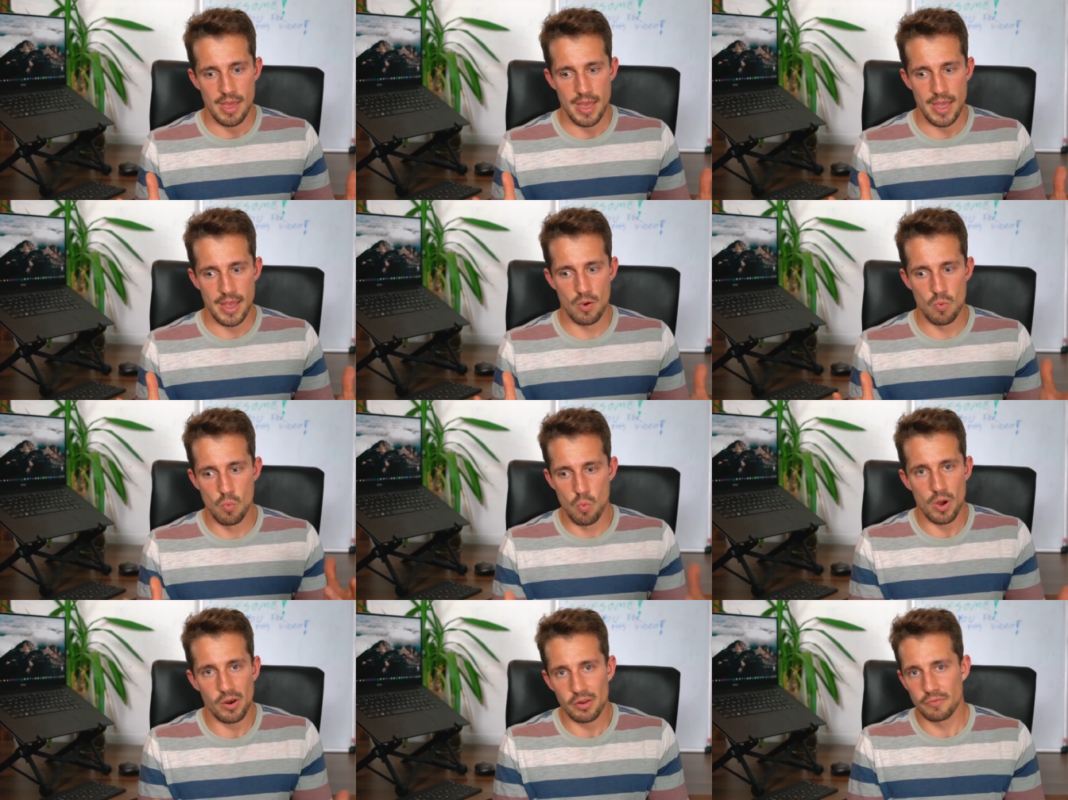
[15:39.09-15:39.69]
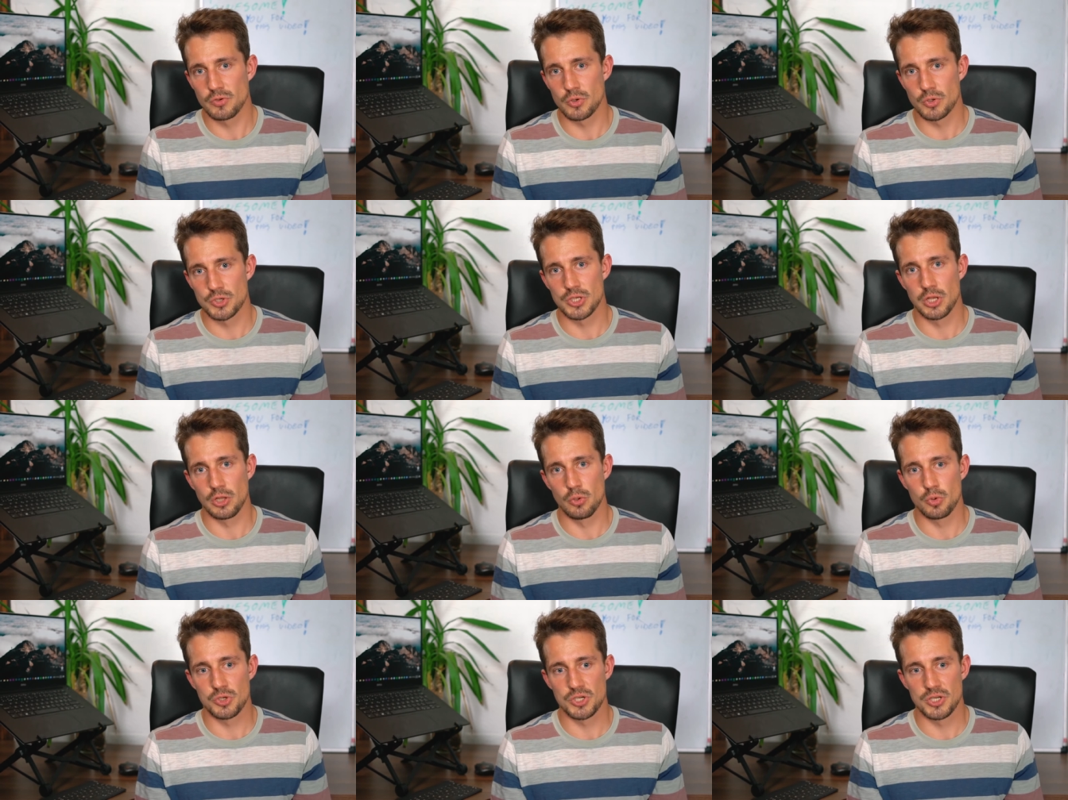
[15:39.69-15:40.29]
And one of those
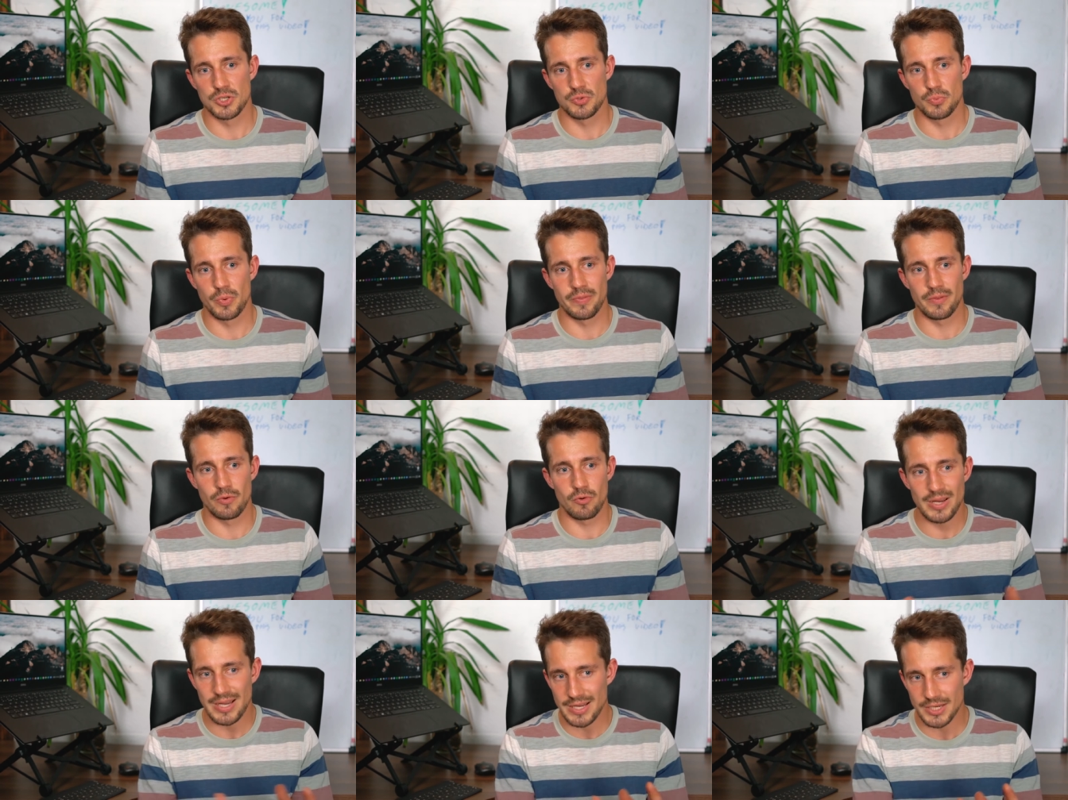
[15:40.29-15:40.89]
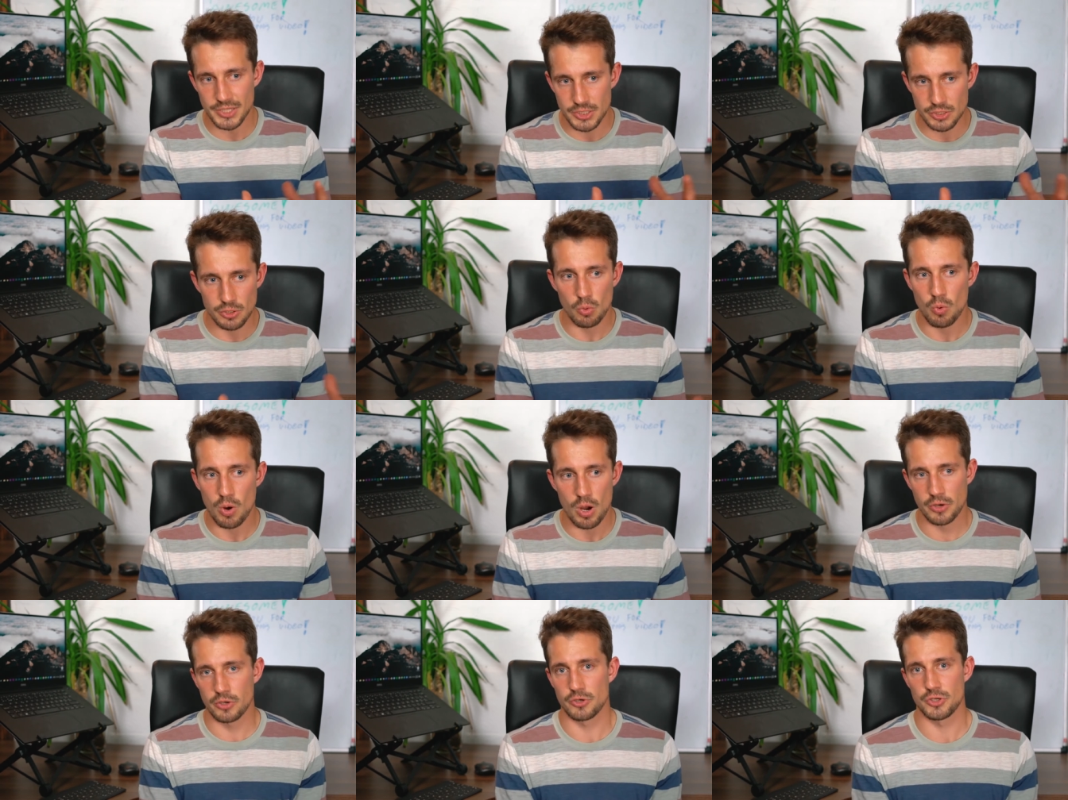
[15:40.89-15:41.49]
solutions, when there is no
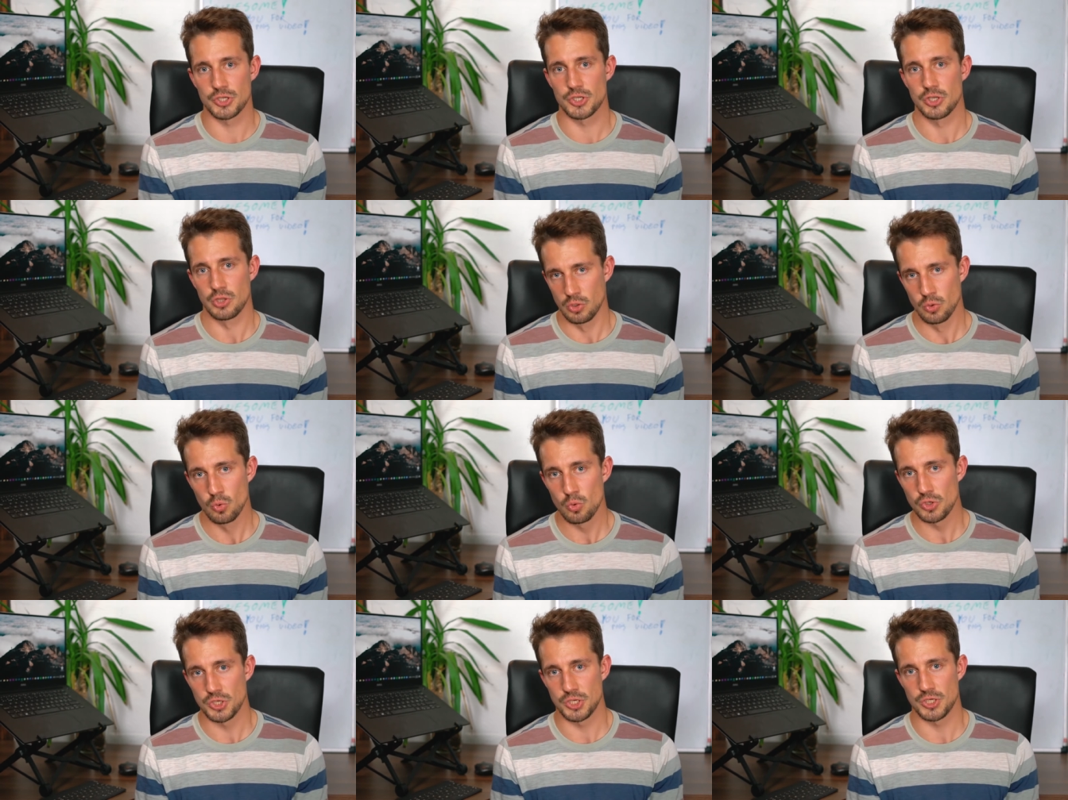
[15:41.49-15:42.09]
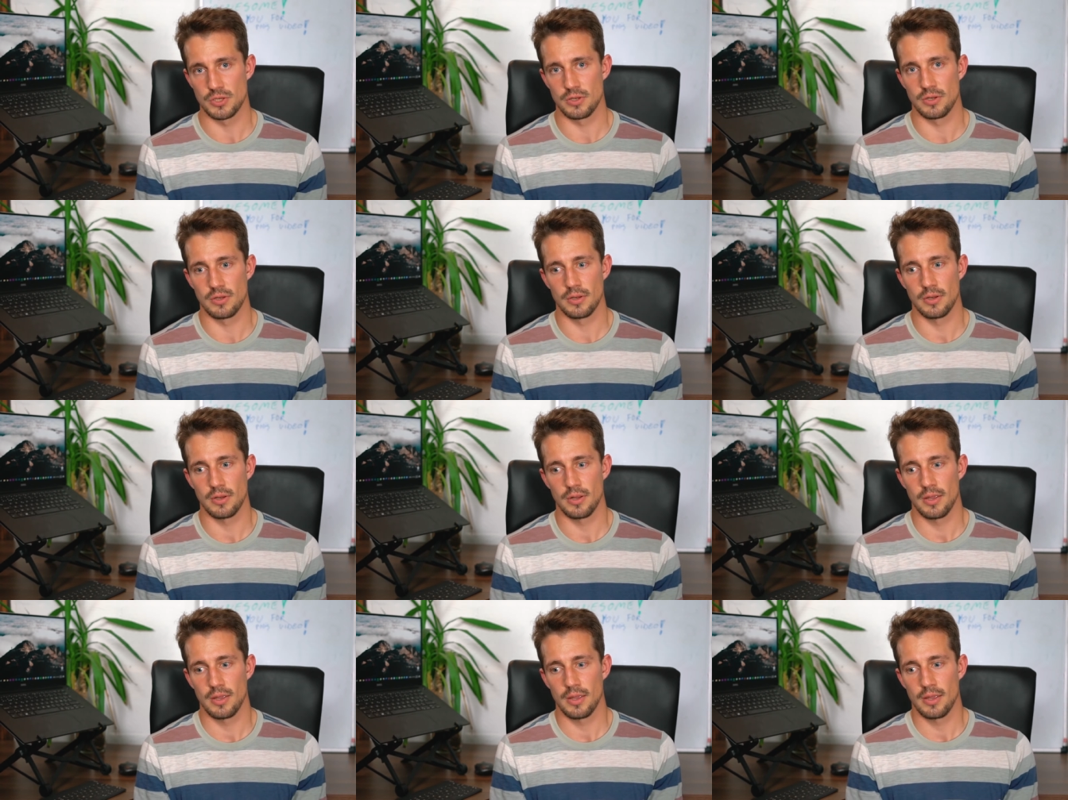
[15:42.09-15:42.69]
other
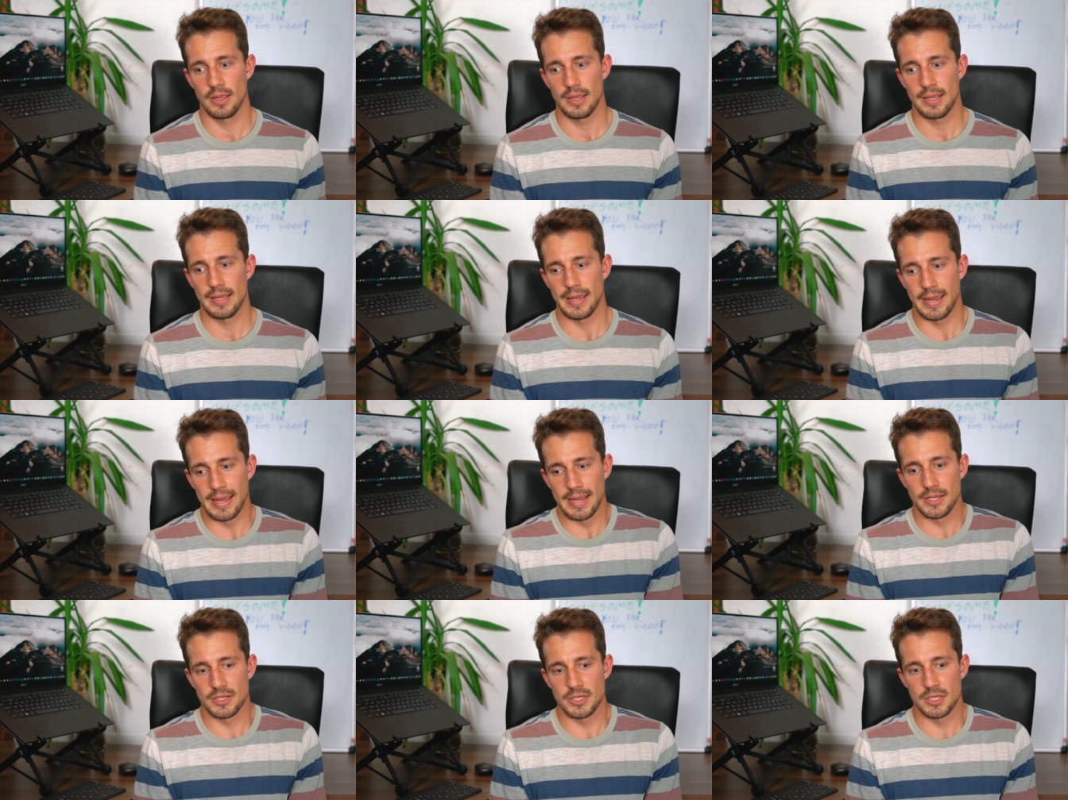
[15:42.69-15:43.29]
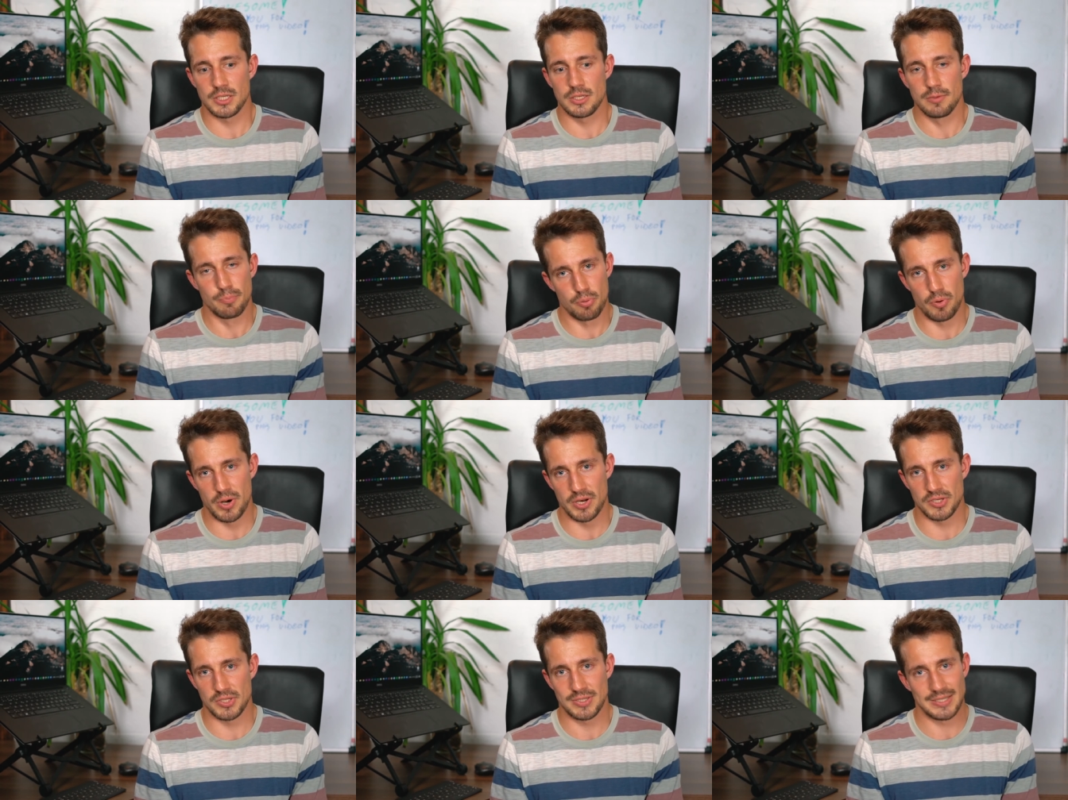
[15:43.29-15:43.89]
solution, is to
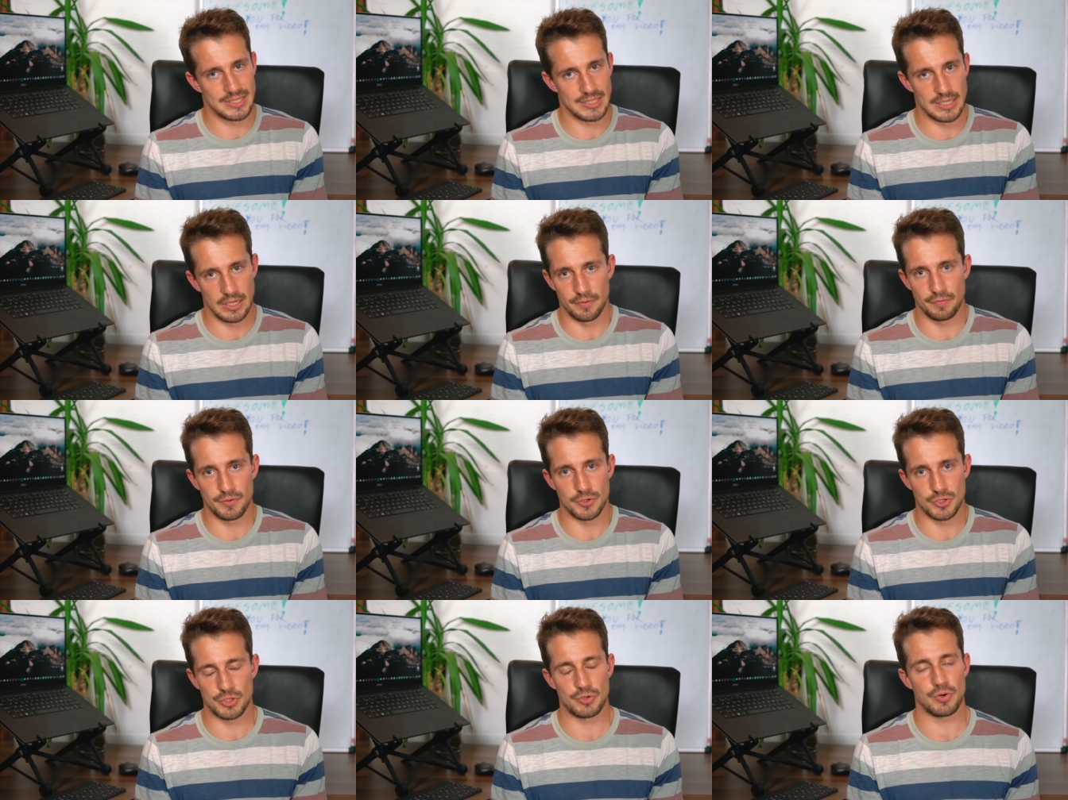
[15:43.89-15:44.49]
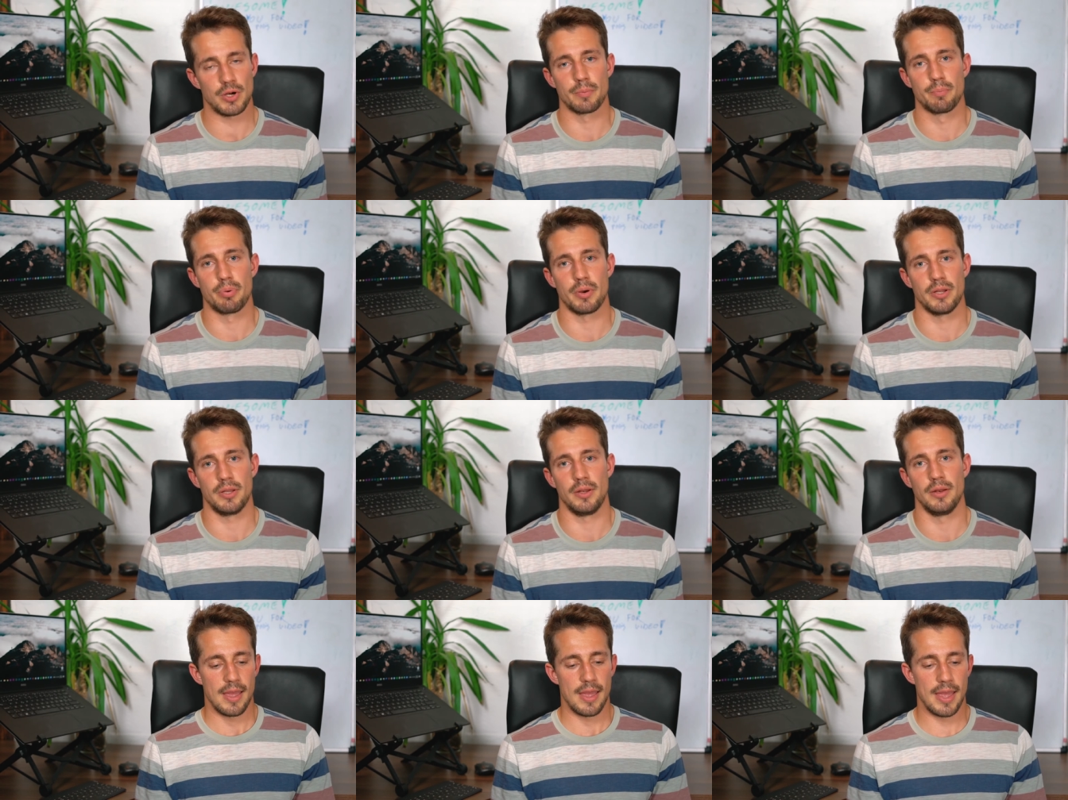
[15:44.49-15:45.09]
press the self-destruct
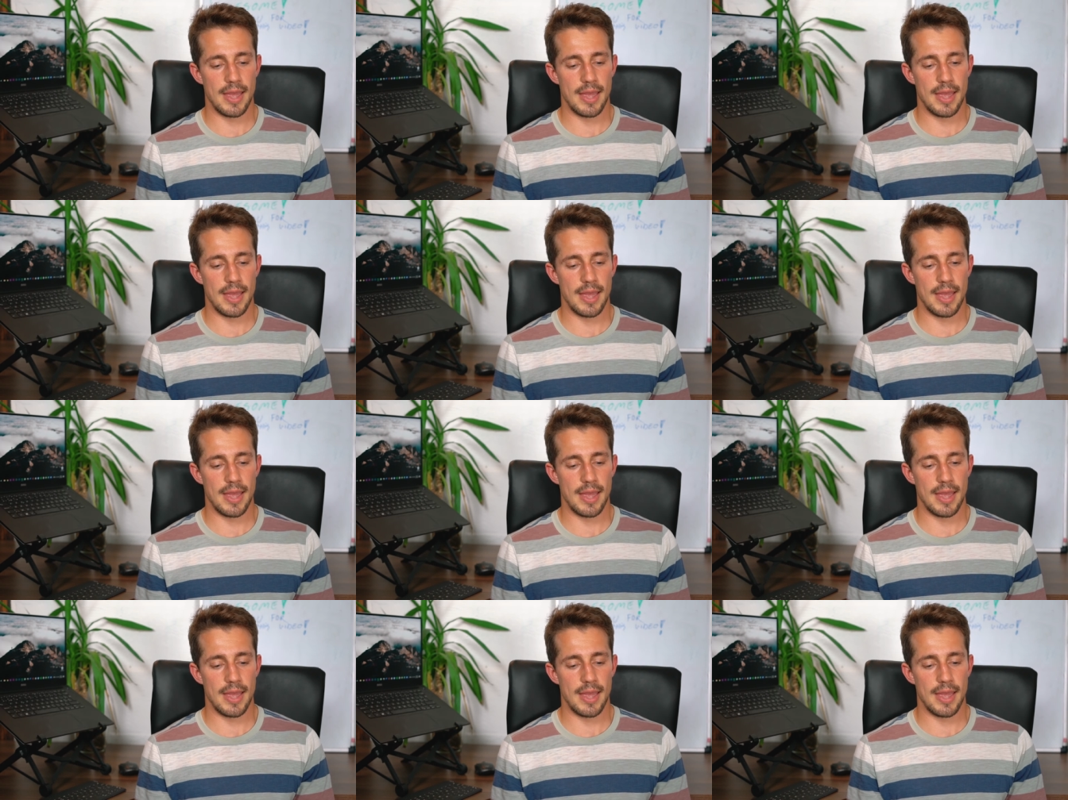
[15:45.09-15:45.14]
button.